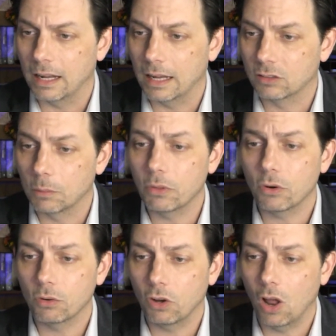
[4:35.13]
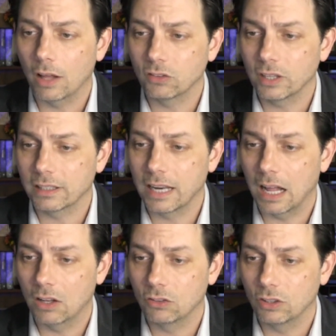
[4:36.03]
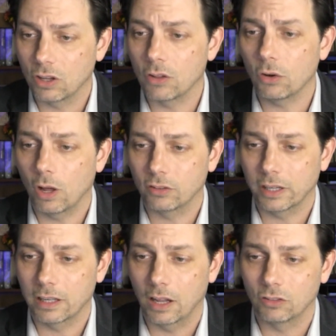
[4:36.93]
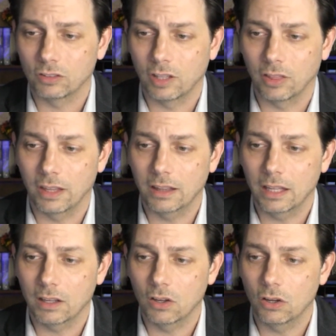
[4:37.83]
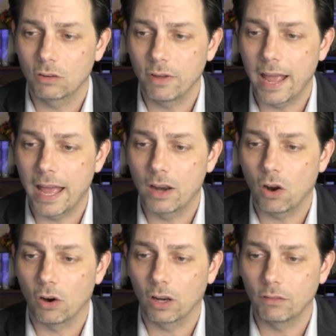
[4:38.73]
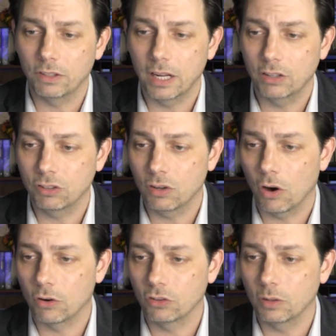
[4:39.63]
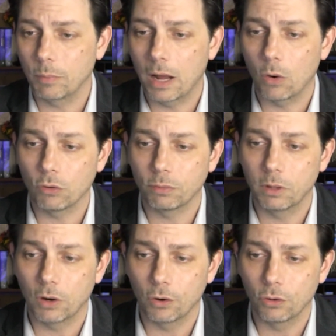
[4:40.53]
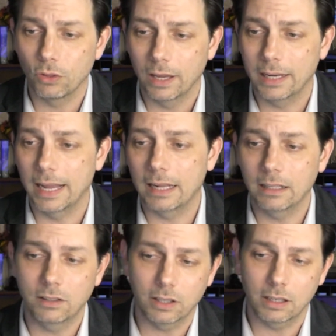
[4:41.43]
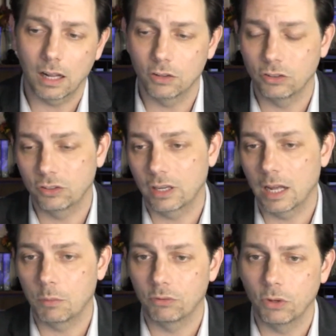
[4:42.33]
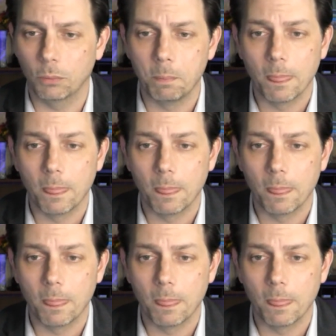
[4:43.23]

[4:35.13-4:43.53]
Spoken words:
Some of their other lost technologies, I think they could have had are levitation, harnessing power from the earth, and alien technologies, to name a few.